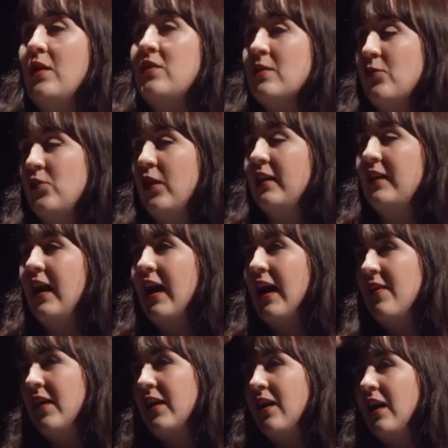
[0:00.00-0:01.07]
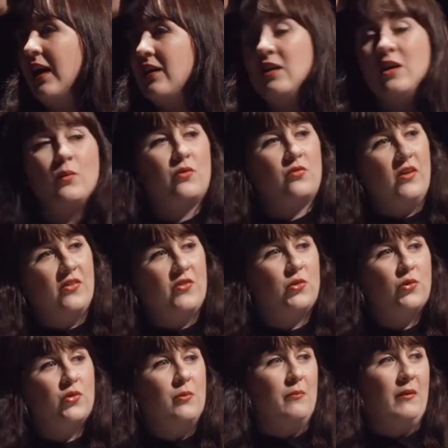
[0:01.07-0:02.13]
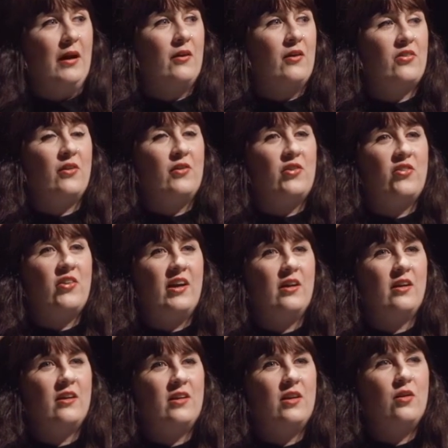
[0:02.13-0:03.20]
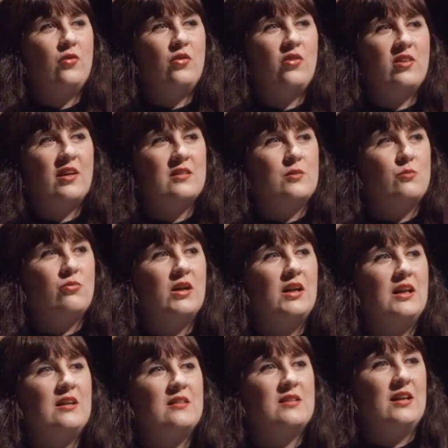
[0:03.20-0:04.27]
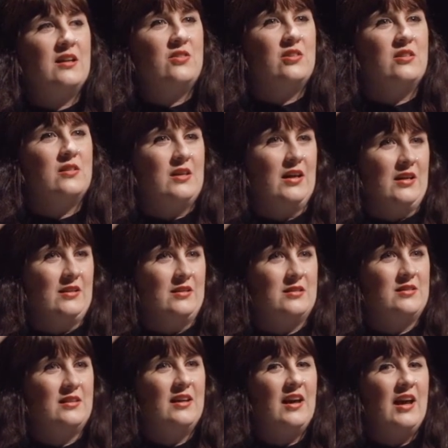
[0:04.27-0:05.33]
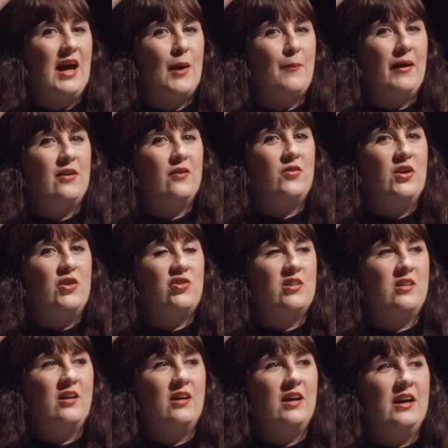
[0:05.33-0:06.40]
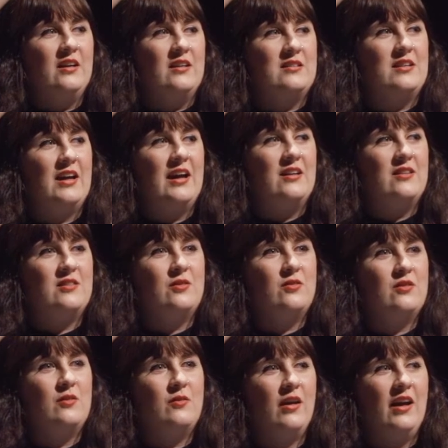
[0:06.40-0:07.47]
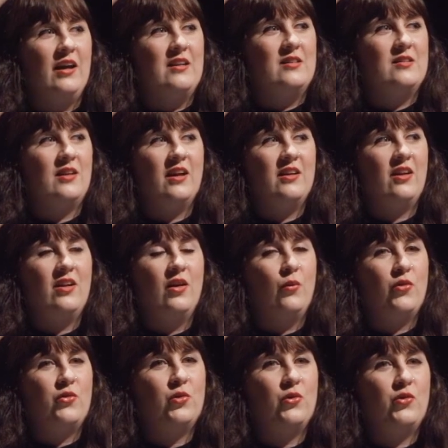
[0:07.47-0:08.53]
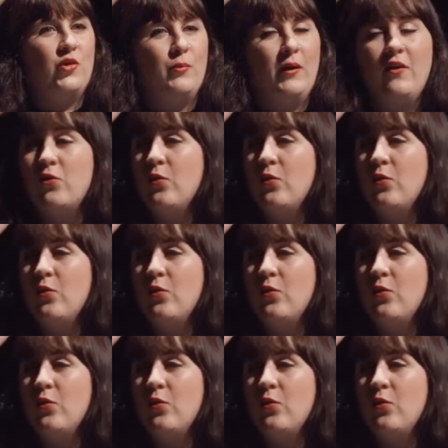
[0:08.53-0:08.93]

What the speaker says: I ended up doing that. And then I didn't know what the fuck to talk to them about because I was just like, you've just said some really intelligent things about the future that I understand and I don't know what to talk to you about.